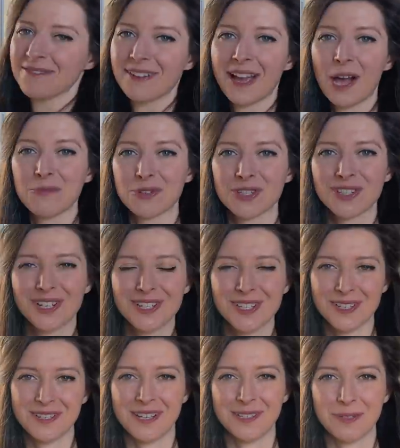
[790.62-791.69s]
fact, I'm just going to
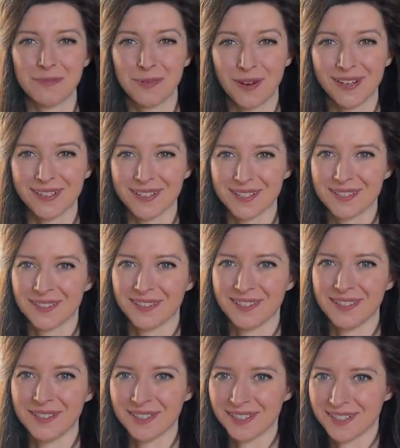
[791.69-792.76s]
turn down the brightness so that
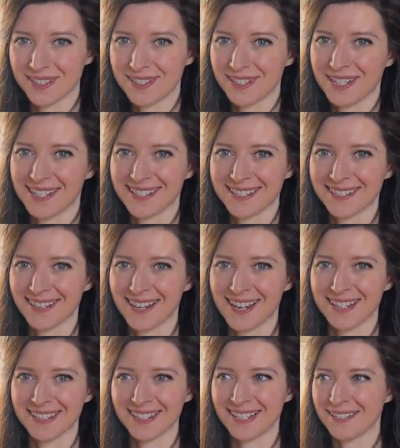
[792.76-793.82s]
you can see
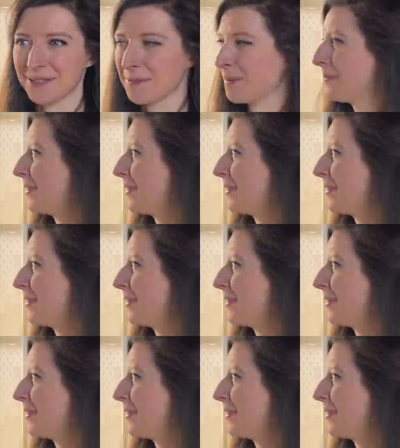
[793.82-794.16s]
inside a little bit